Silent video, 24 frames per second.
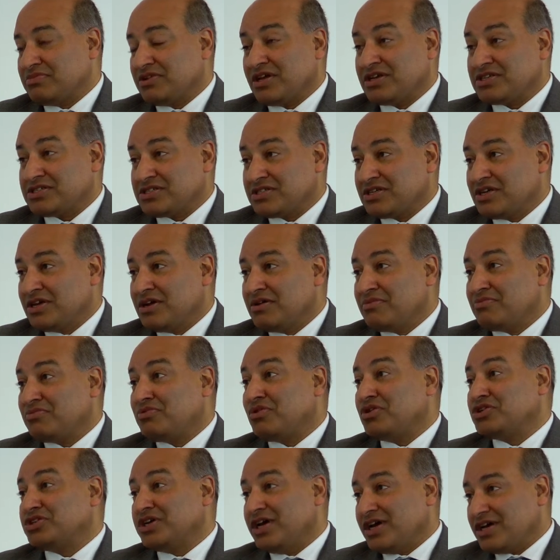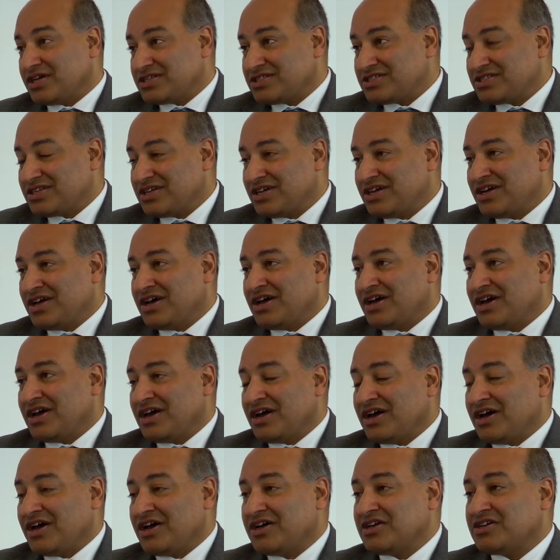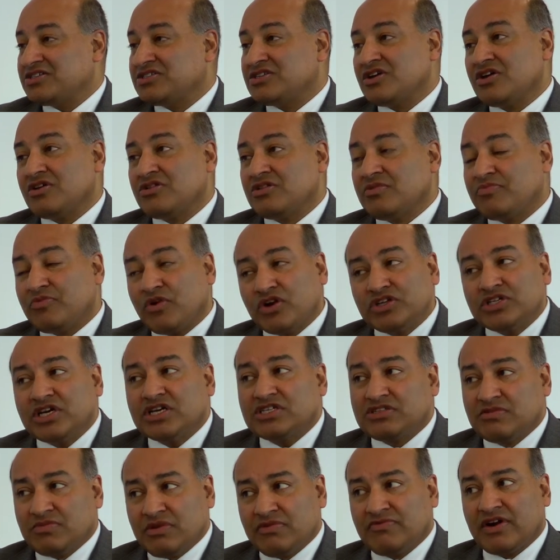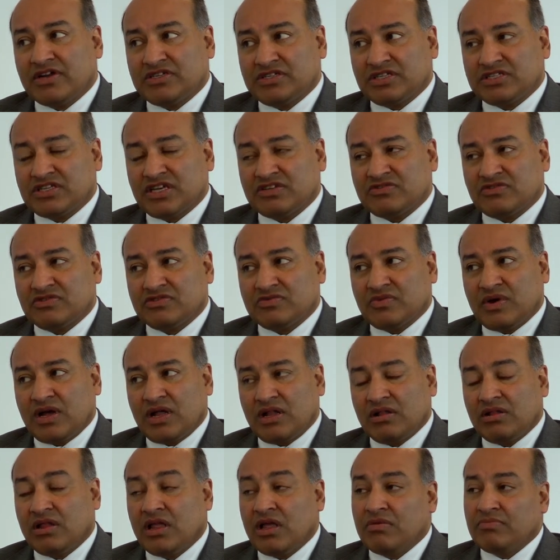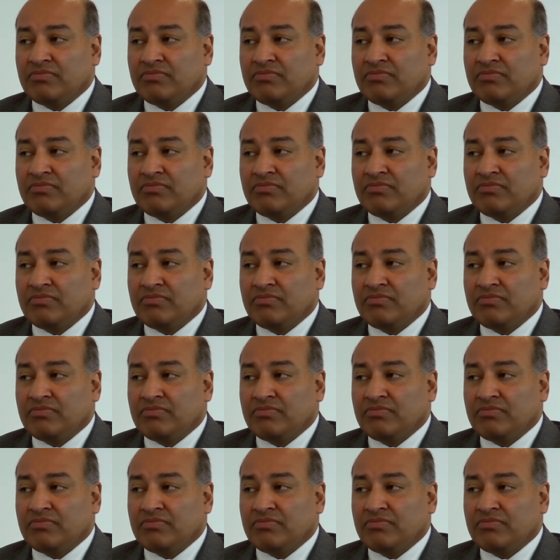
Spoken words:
plus projects. So the projects have been very successful as well.